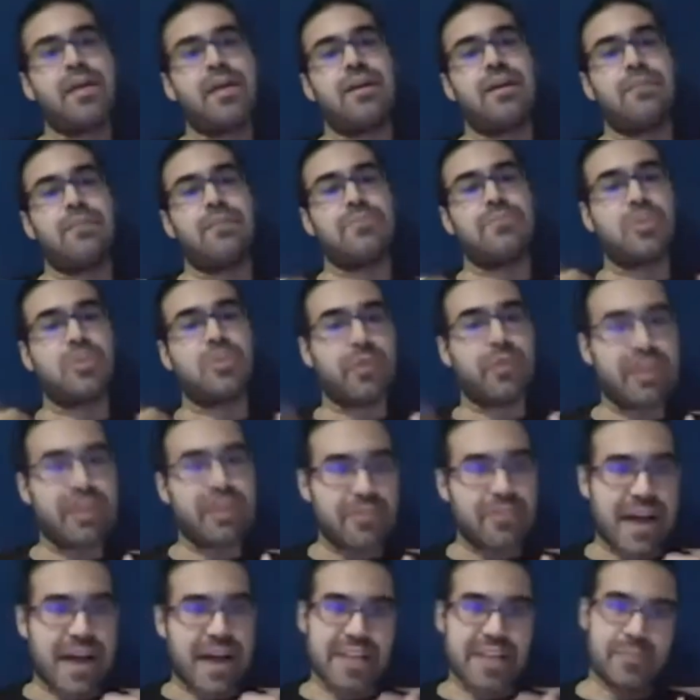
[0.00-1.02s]
So one
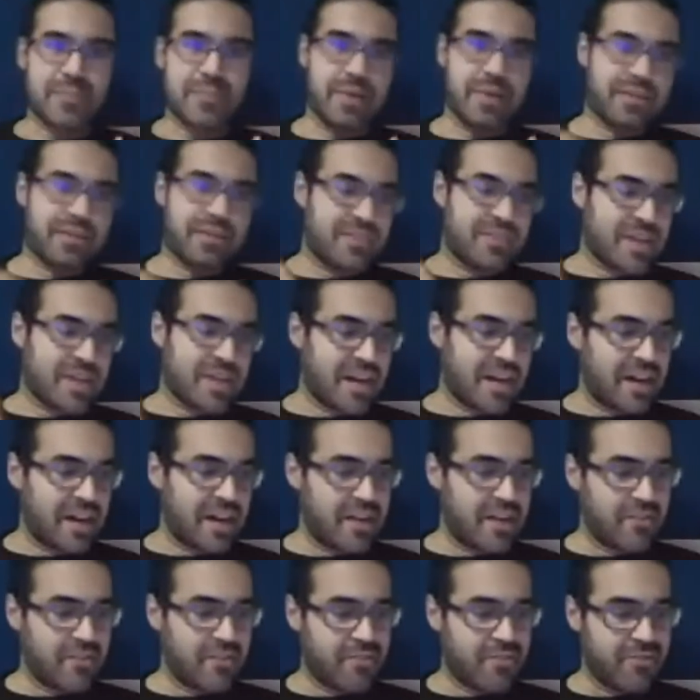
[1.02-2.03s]
other aspect
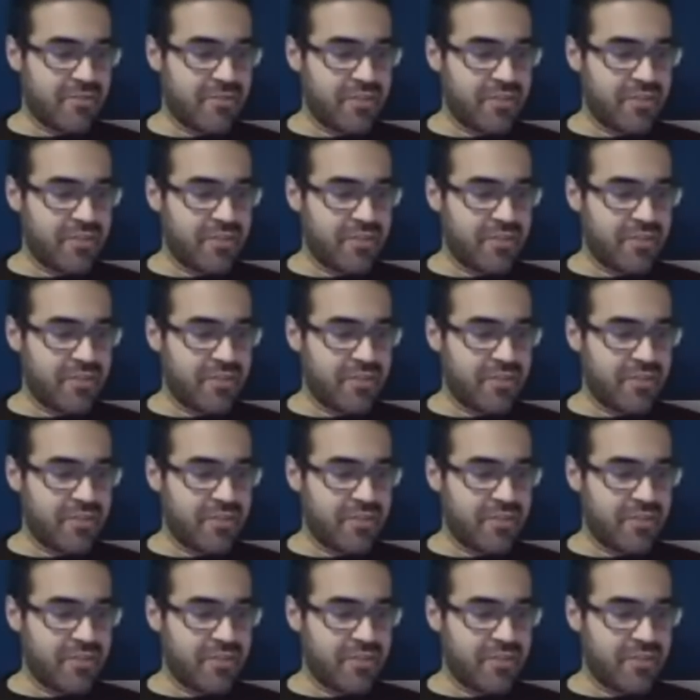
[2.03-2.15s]
of